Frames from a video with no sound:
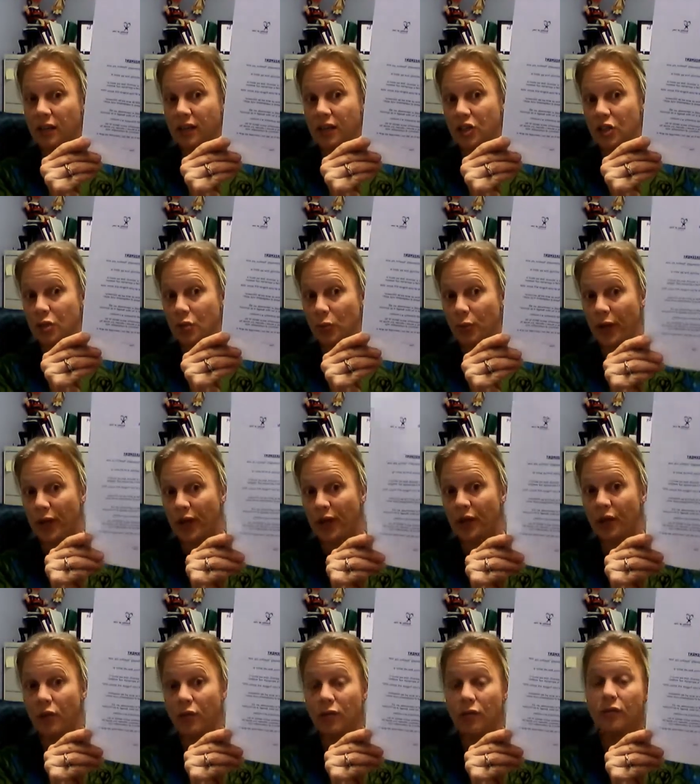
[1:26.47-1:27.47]
That you read
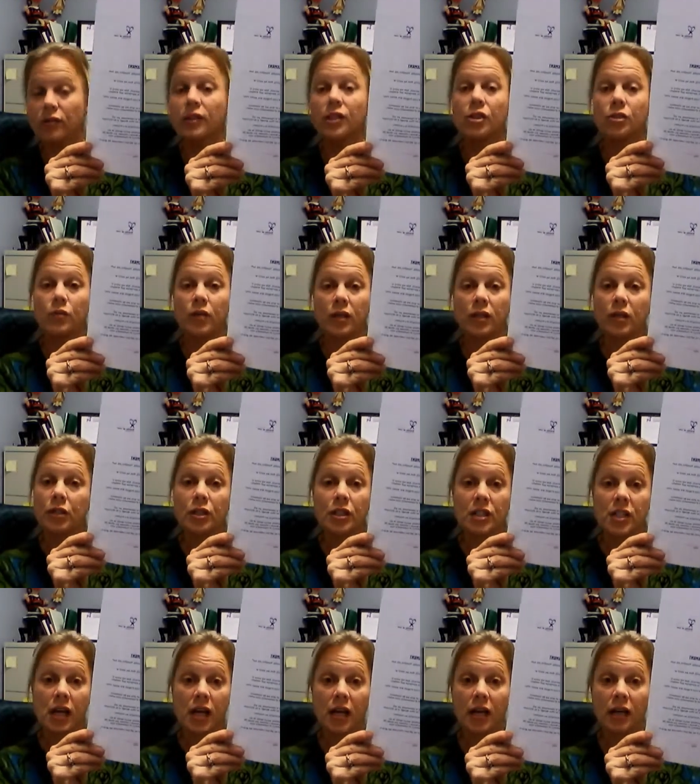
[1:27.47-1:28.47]
it over, that you
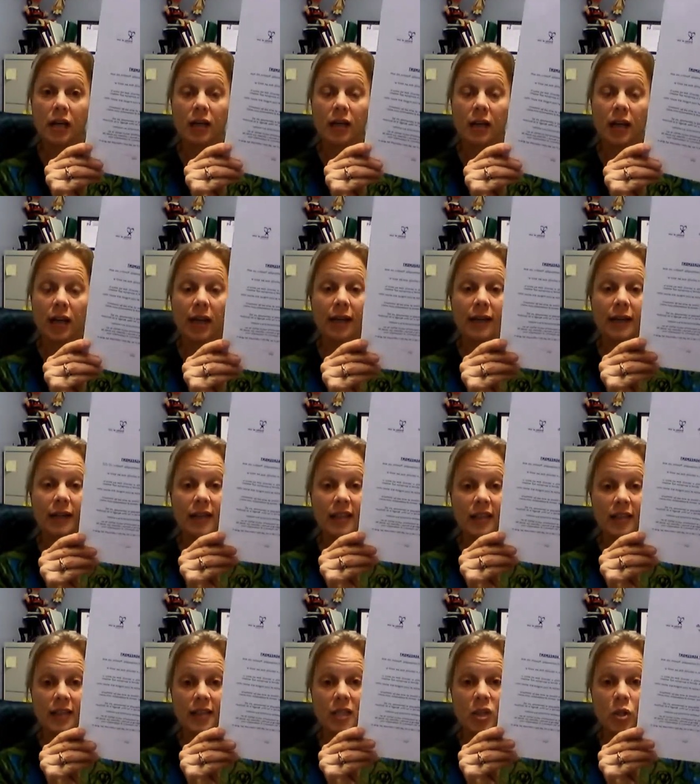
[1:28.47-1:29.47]
understand it, and
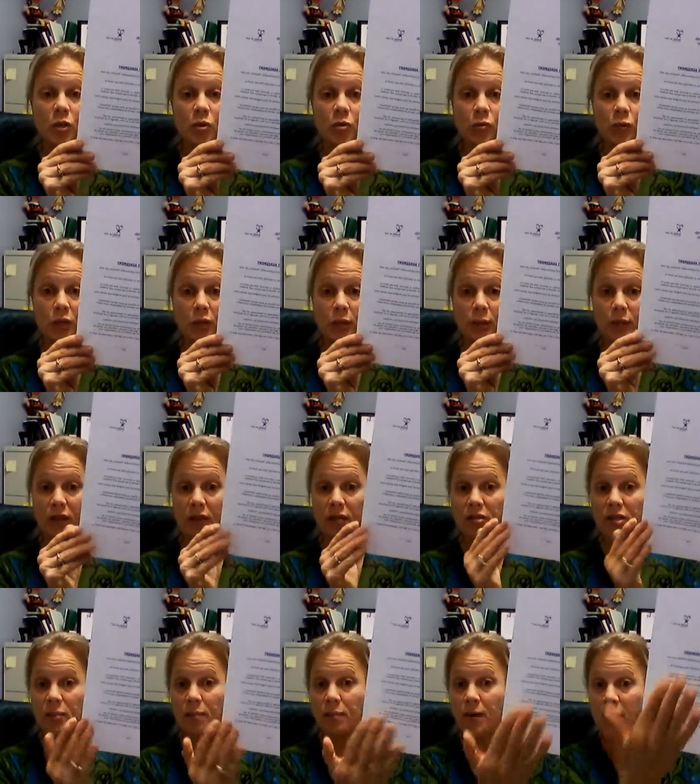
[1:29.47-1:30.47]
that you keep
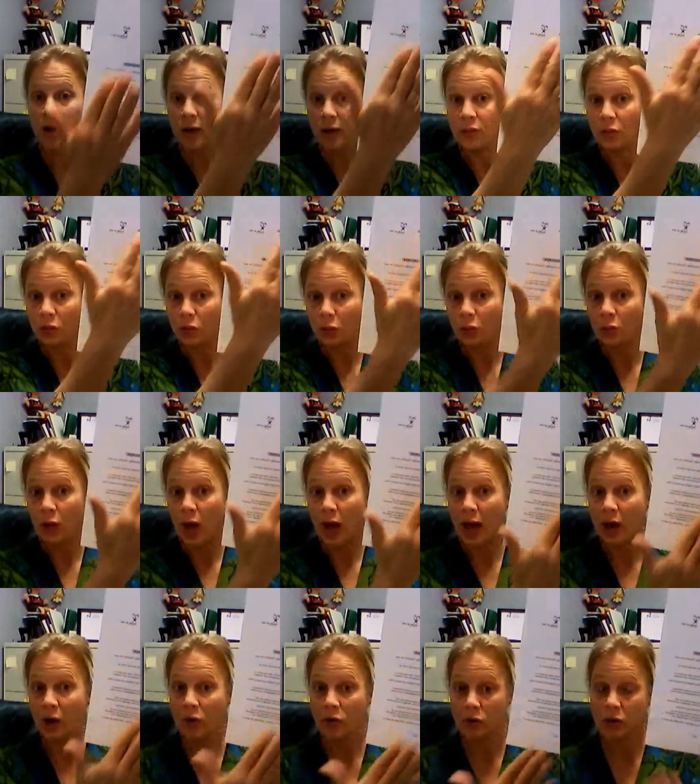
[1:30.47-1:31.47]
this in mind
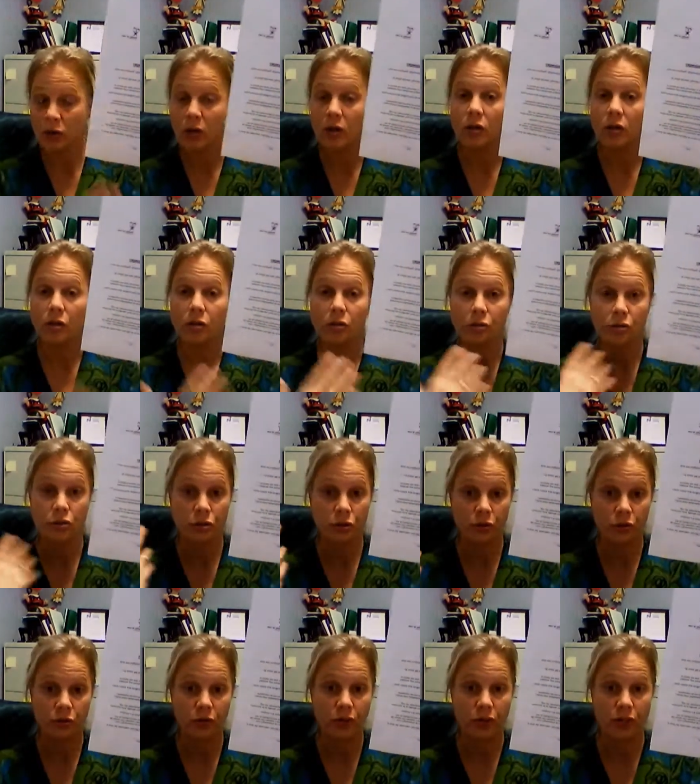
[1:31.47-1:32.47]
throughout your
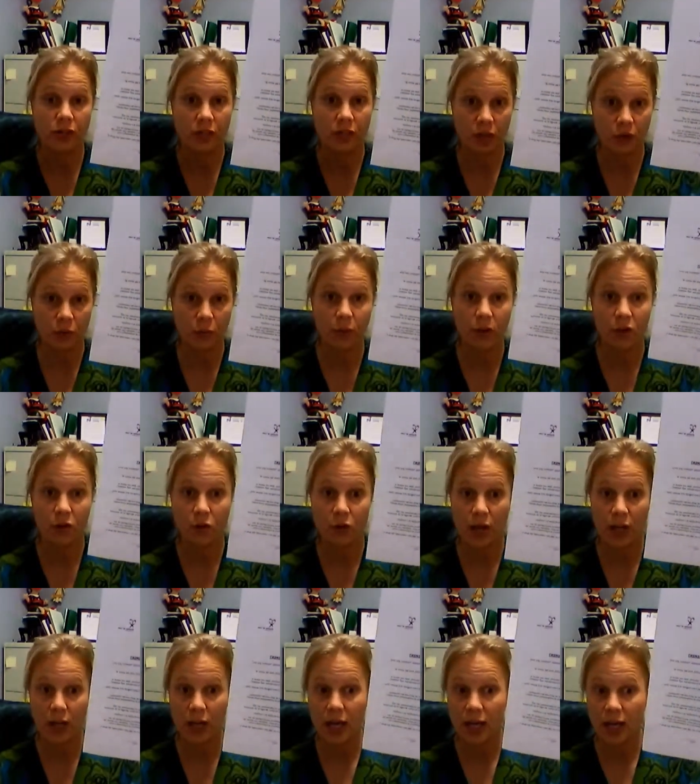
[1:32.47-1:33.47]
service here with the
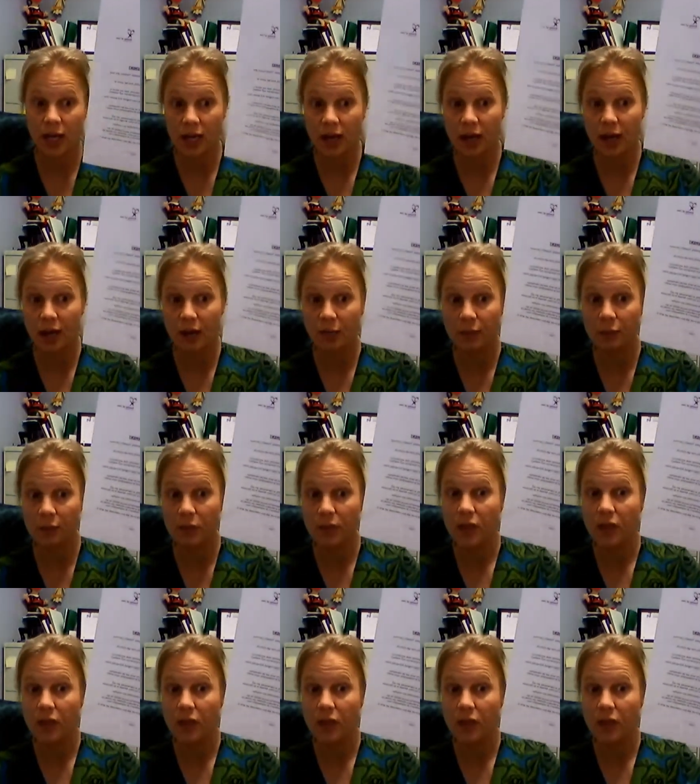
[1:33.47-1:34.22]
Guardian Ad Litem.